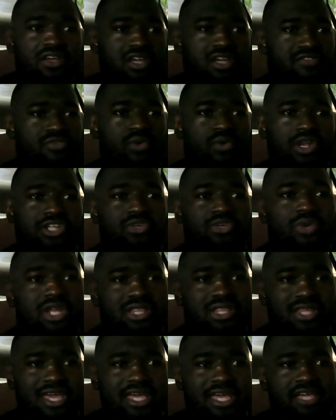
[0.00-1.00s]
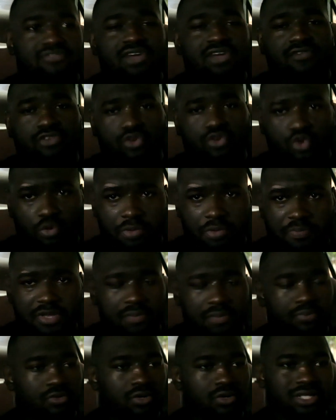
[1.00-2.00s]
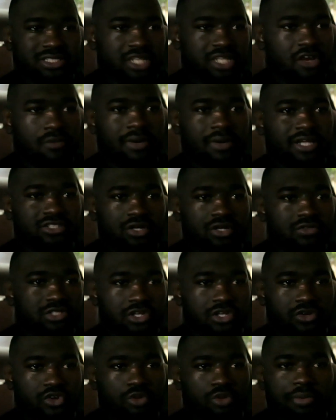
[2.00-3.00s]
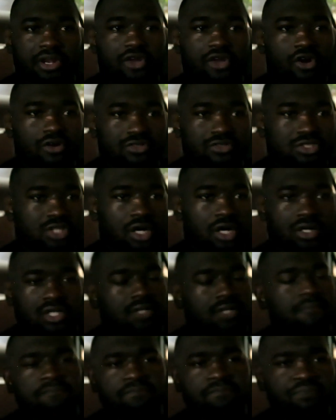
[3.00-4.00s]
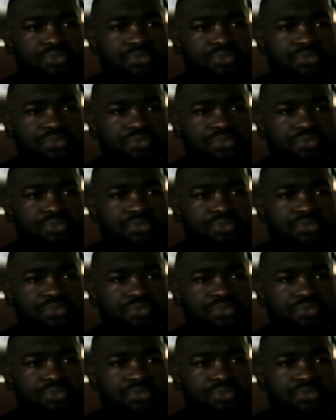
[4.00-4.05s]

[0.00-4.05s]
if you want to do anything if you have a group of people because everybody's always in a group and they're always talking